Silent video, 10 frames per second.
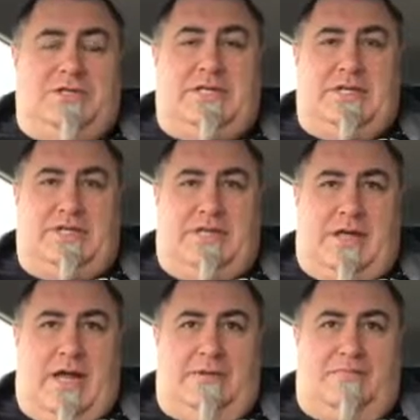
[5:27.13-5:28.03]
She said that
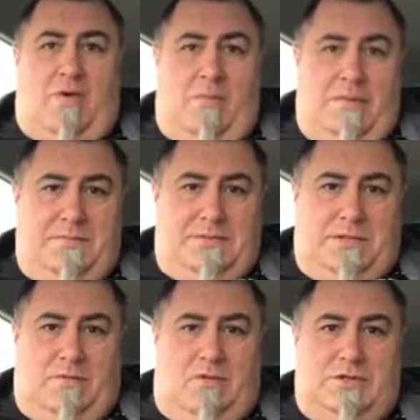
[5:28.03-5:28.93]
she'd had problems
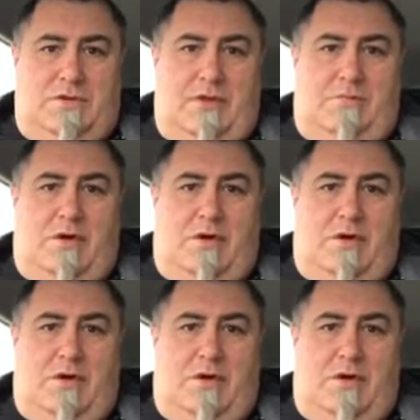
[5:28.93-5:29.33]
with the water in